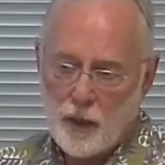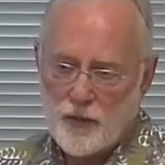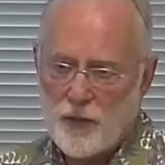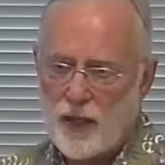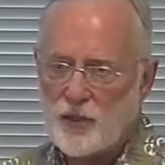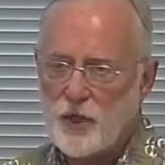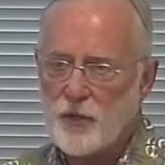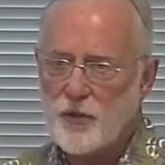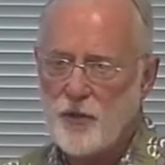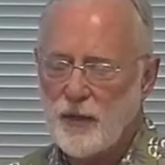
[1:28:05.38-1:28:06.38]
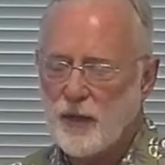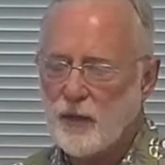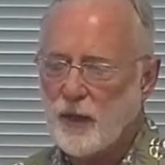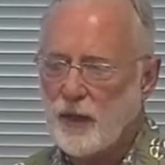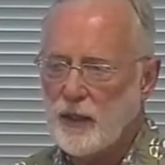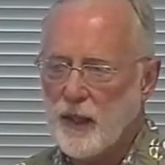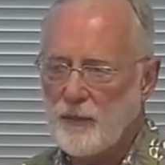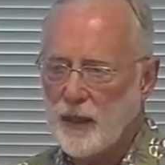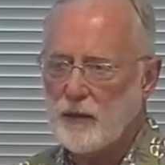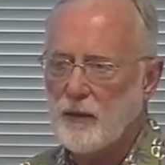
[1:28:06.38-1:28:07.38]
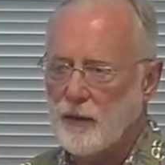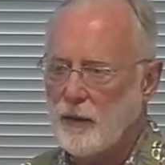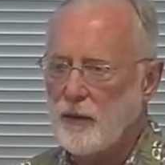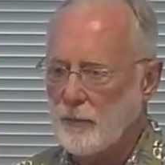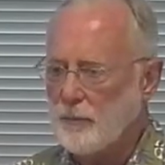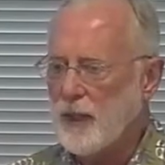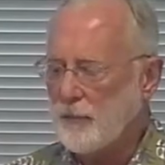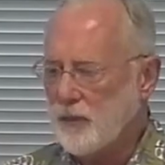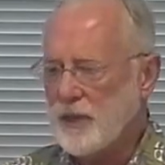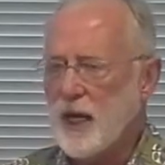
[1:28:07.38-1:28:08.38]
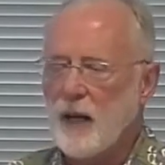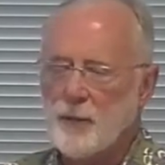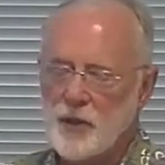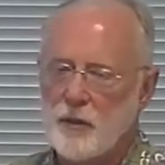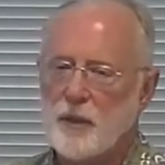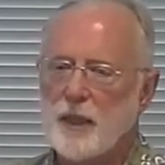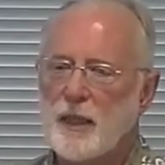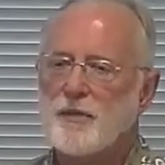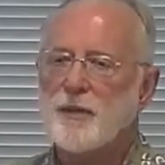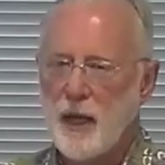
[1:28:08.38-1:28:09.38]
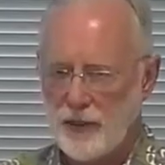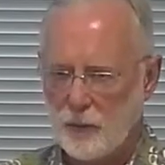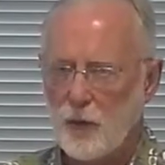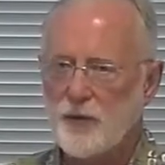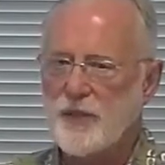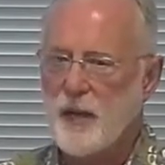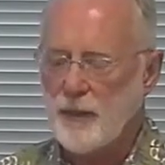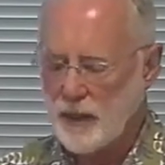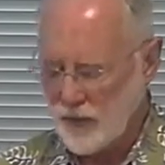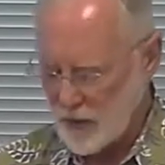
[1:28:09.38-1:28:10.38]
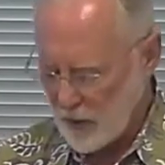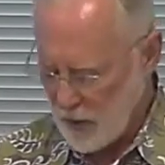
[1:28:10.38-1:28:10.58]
So that shows you that they're really, I mean, people see opportunities and will step in and start